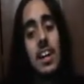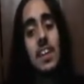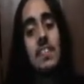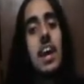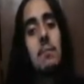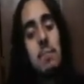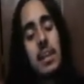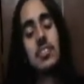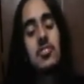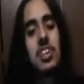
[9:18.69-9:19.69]
Yeah,
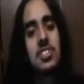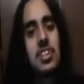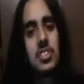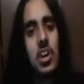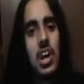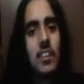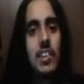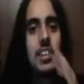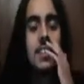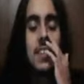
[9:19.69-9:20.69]
back to Drake and Josh Go
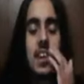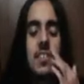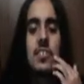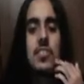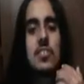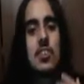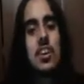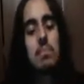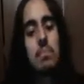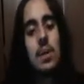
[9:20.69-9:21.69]
Hollywood. So
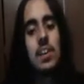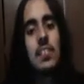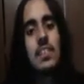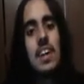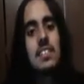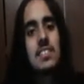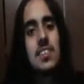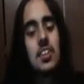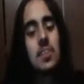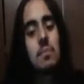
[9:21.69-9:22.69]
Drake Bell decides
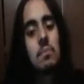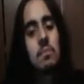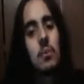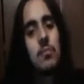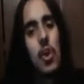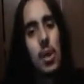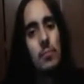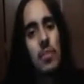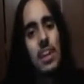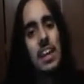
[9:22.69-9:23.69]
to perform
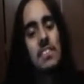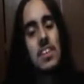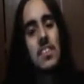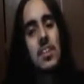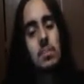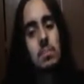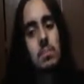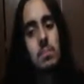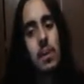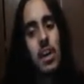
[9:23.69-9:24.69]
for the MTV
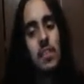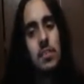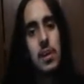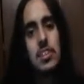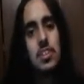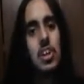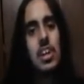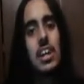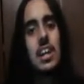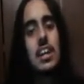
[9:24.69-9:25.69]
special,
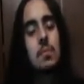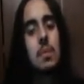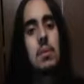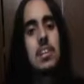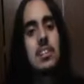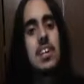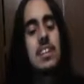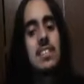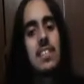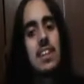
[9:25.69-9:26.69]
and that's pretty much it.